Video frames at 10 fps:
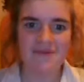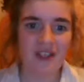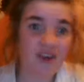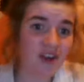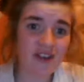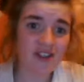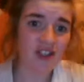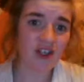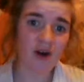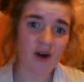And you can't
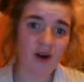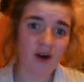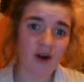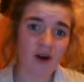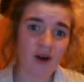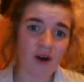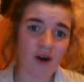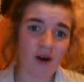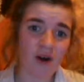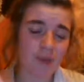stop. You
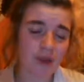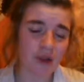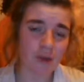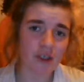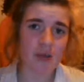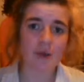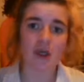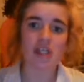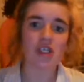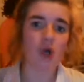can't put the book down
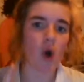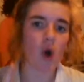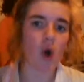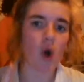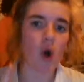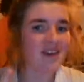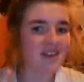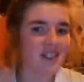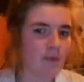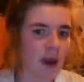because all the
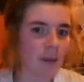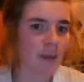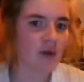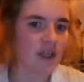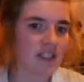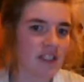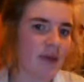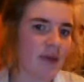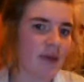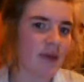answers might be on the next
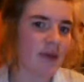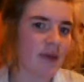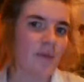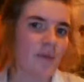page.